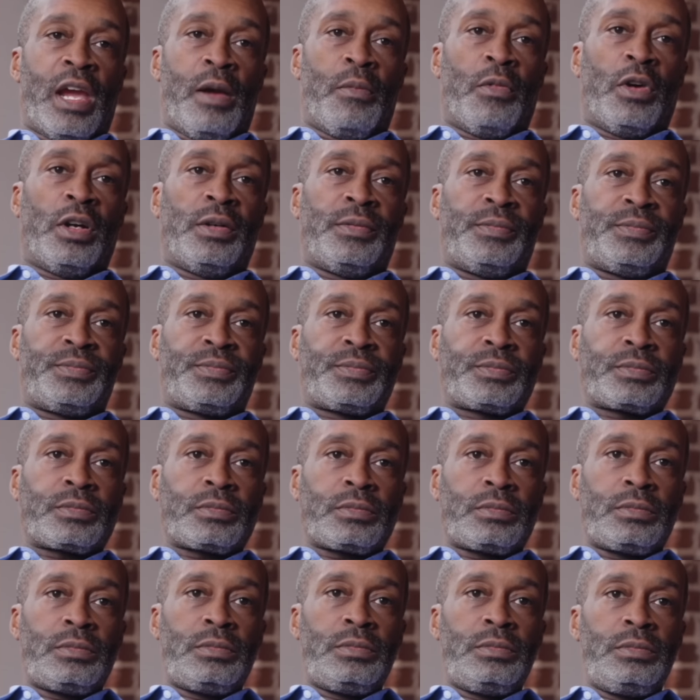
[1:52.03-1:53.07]
You were giving it
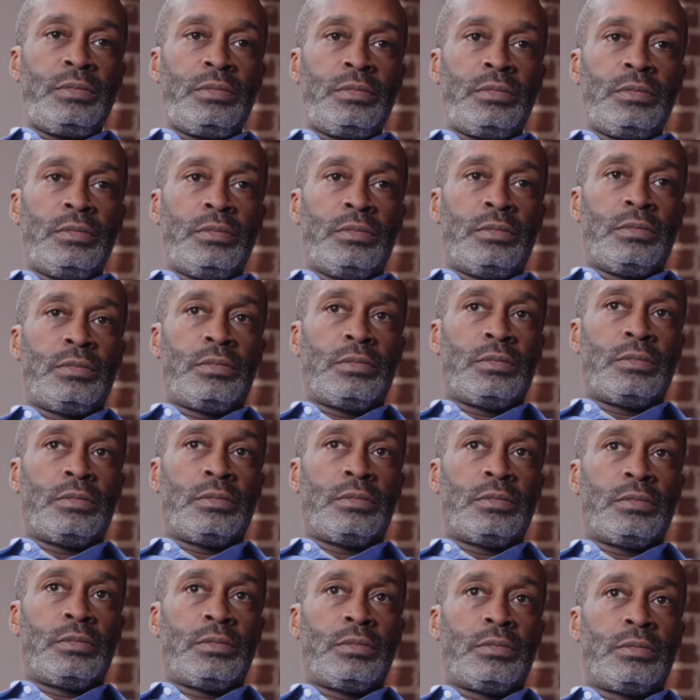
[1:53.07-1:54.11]
up? Just
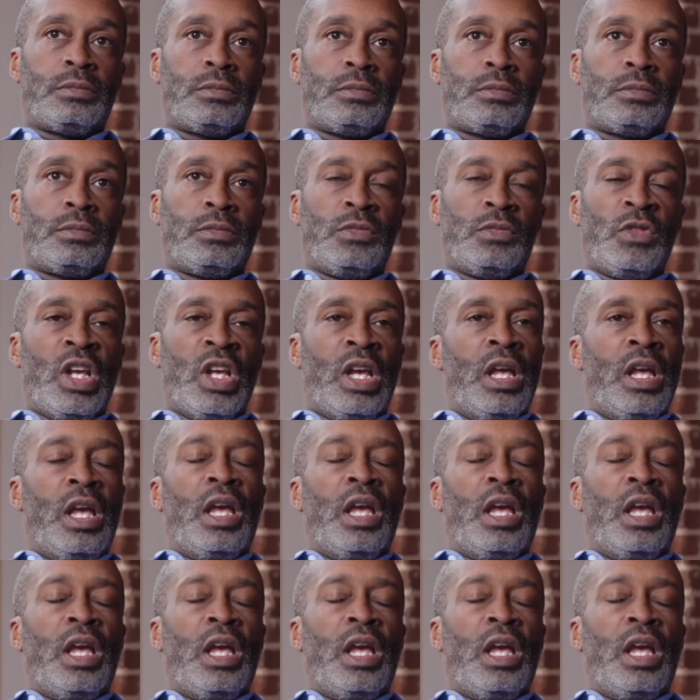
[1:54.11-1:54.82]
on some like...